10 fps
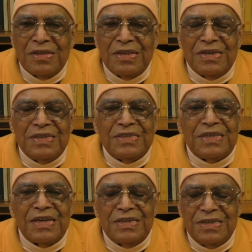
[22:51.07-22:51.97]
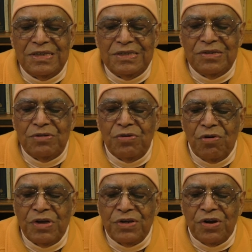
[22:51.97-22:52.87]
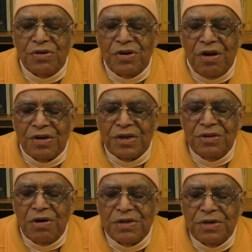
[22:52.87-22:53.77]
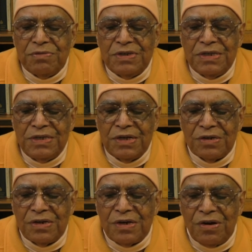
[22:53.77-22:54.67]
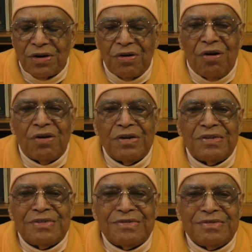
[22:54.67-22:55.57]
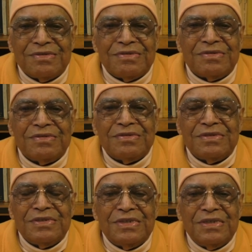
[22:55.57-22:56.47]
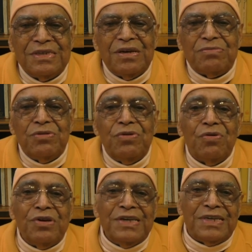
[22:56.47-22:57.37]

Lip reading: Then he said, you know it or not, you are divinity or God. You have to know it.